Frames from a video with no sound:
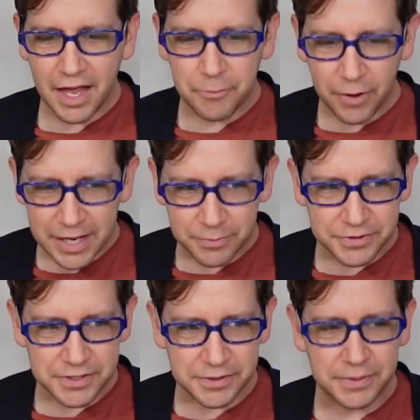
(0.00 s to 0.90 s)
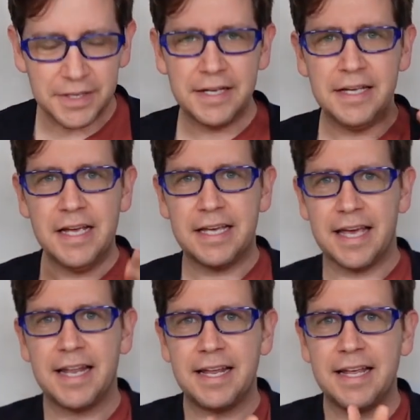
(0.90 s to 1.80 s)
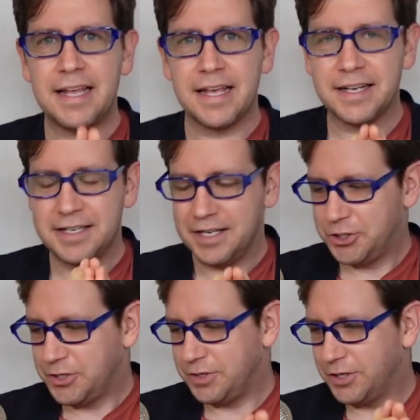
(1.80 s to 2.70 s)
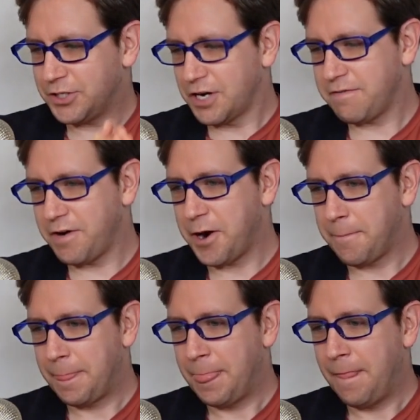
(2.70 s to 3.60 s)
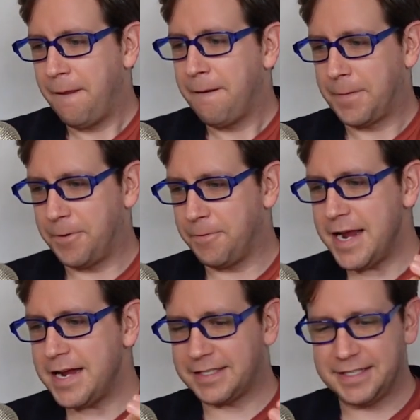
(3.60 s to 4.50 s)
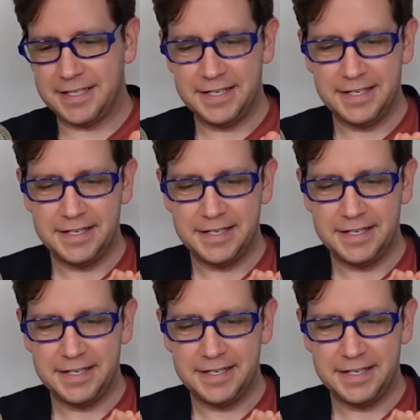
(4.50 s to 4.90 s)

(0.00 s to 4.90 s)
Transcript: And we're able to get into the server. Great.